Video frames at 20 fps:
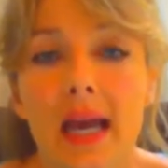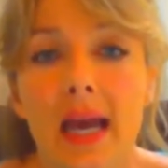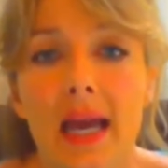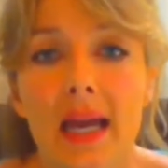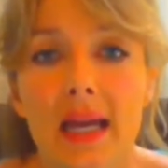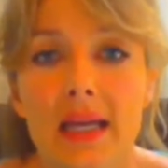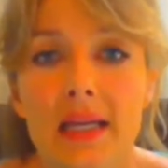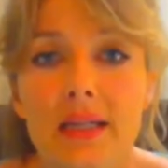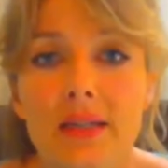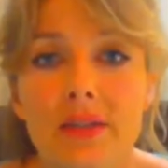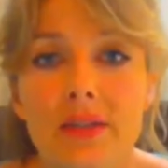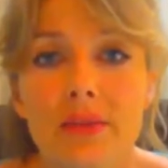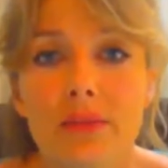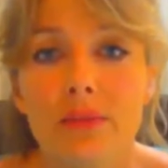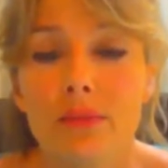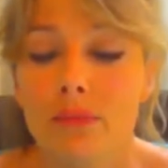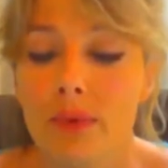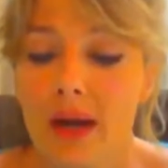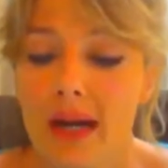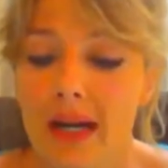And
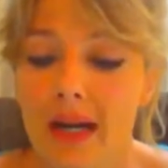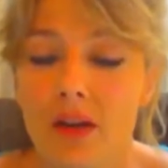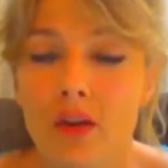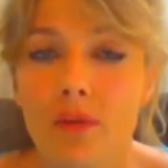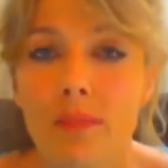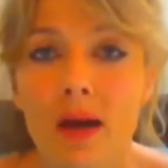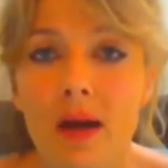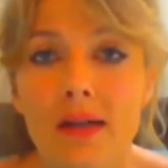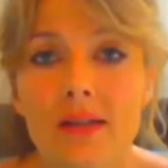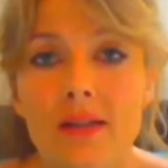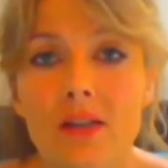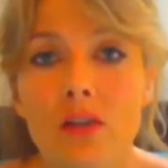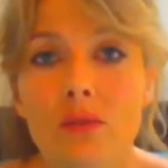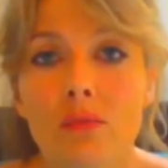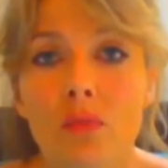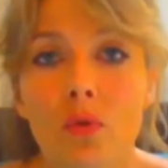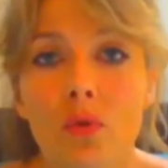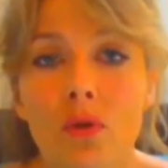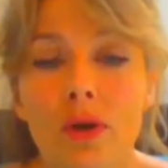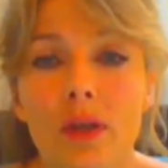right out of the box in the
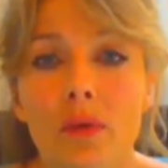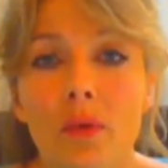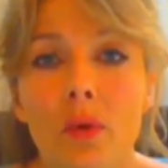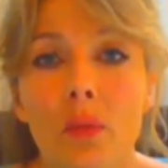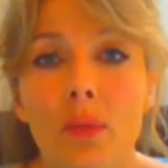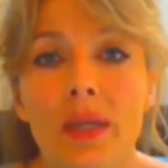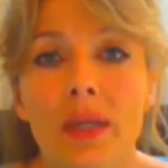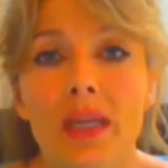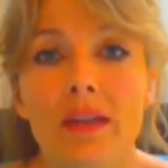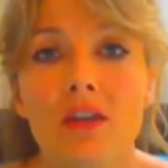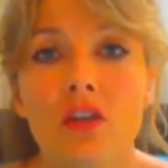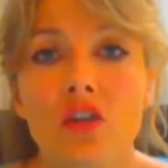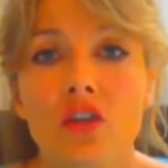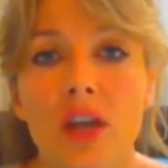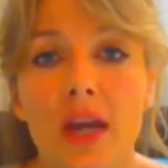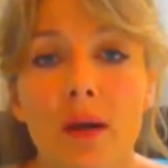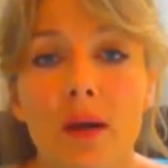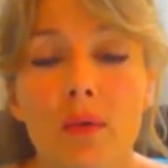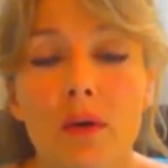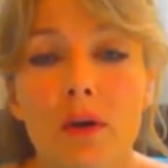morning when we get in the
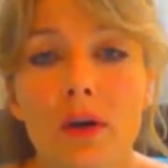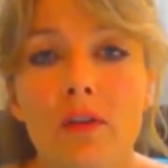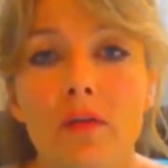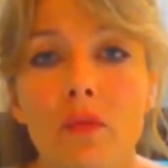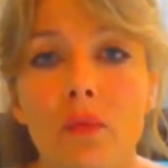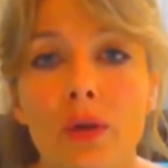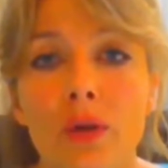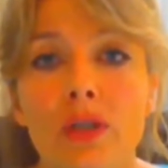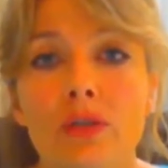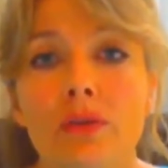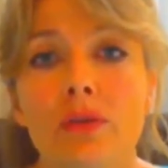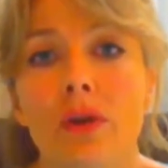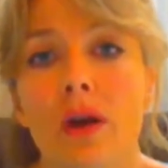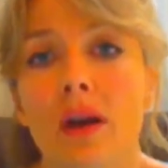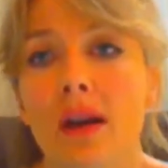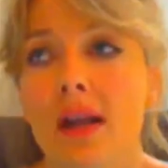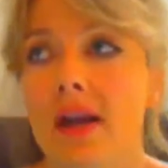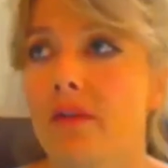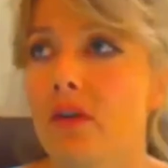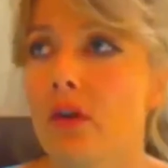shower, if we do
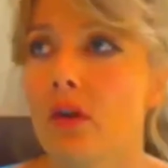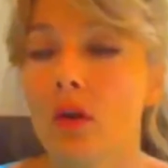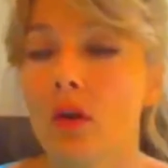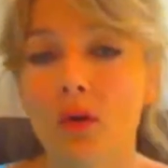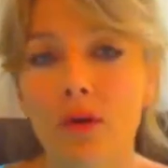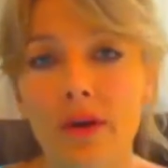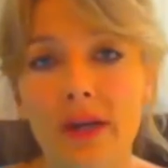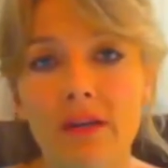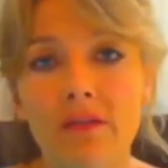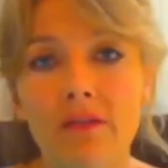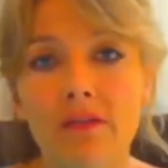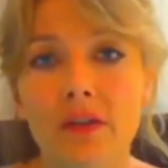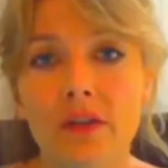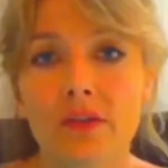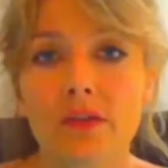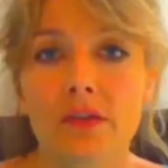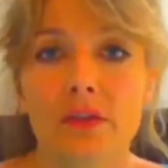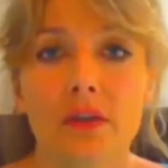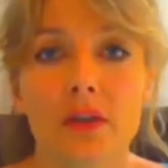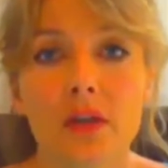not have a chlorine
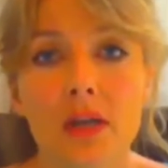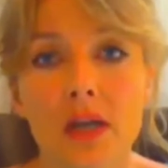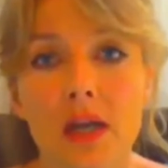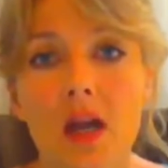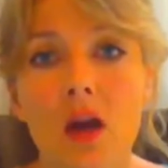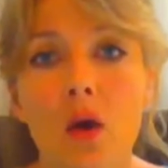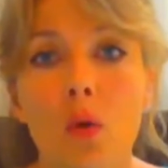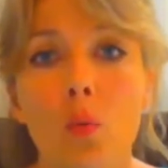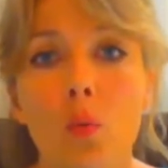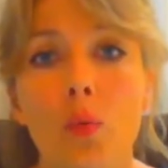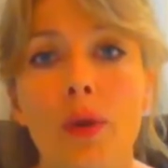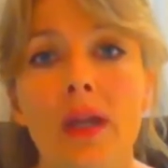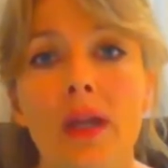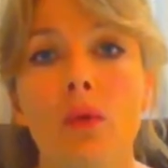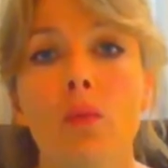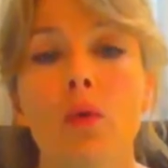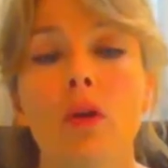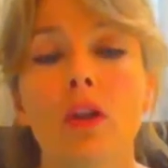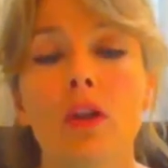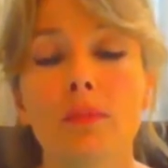filter, we
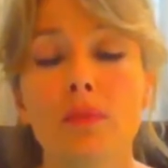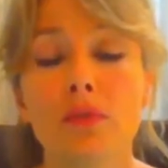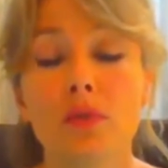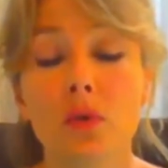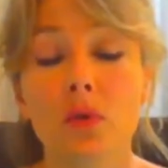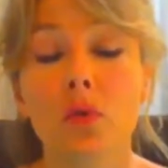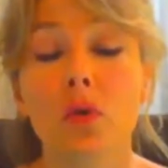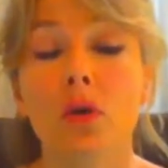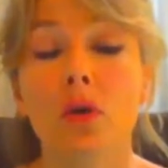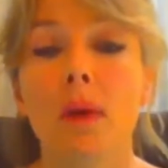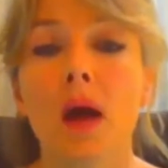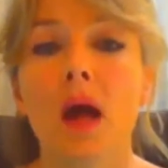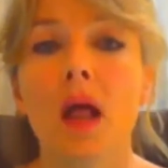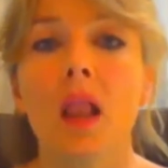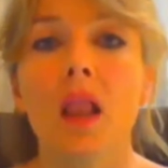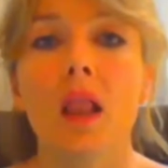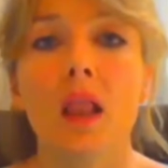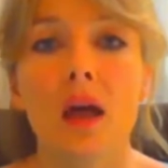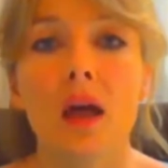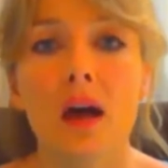will absorb a
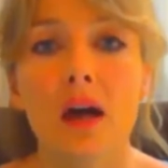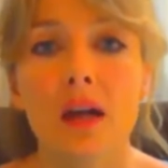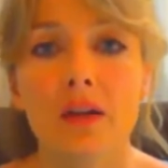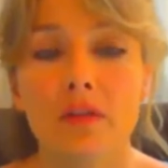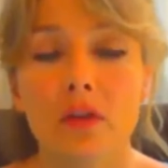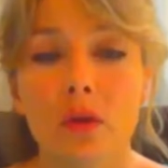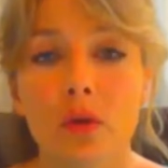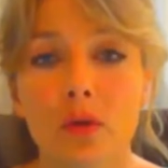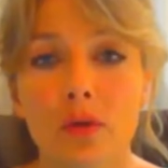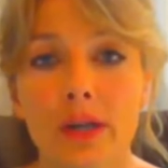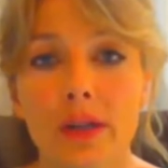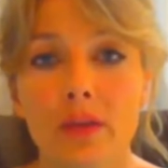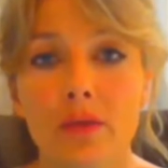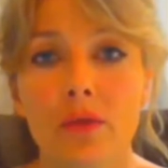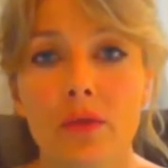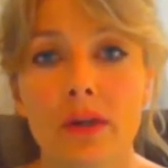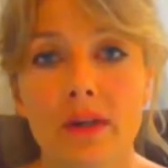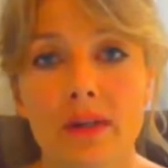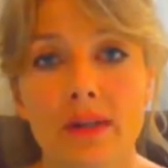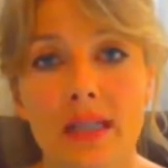lot of chlorine
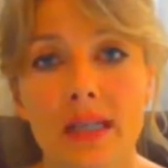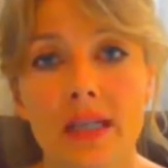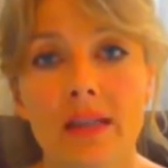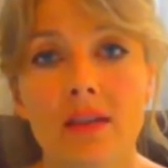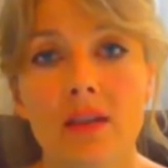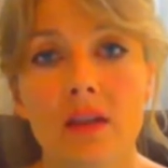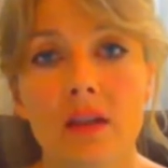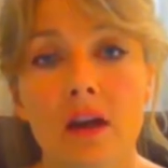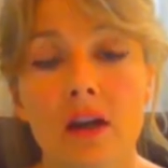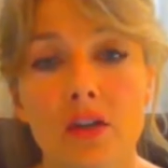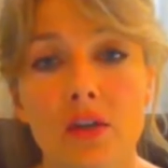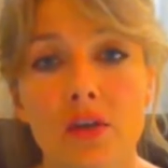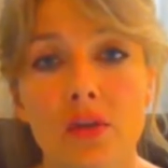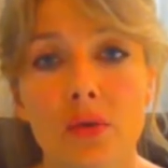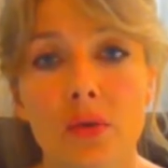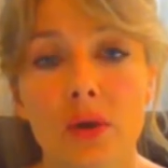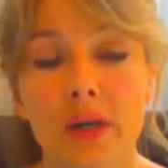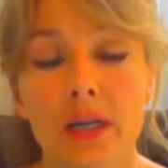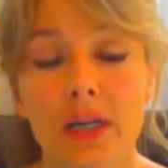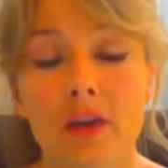through our skin, the largest
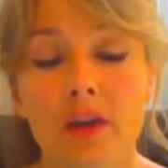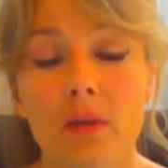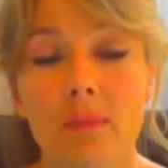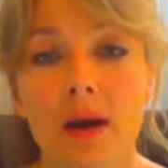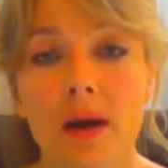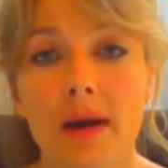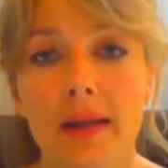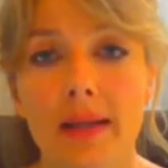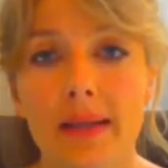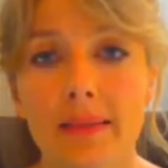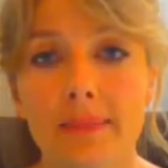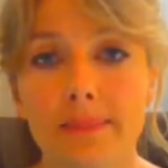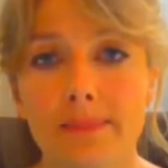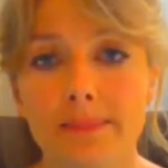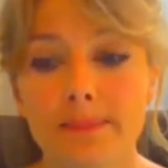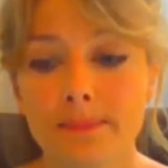organ in our body.